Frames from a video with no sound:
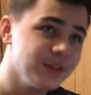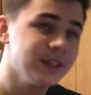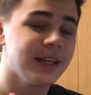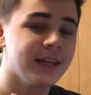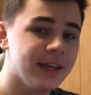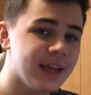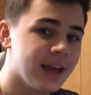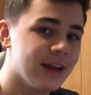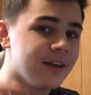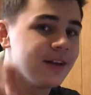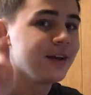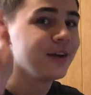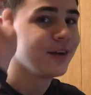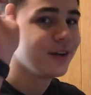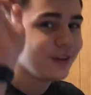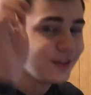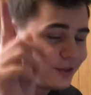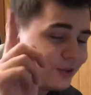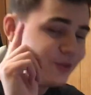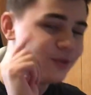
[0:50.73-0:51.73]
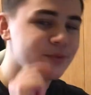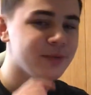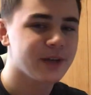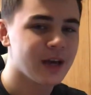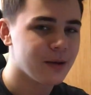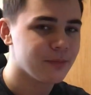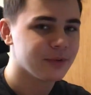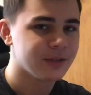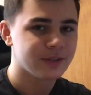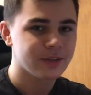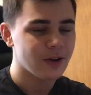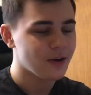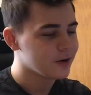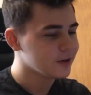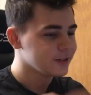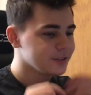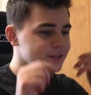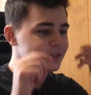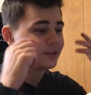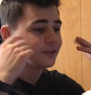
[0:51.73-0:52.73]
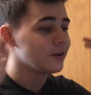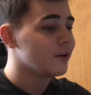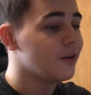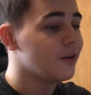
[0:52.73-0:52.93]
But then again, YouTube comments aren't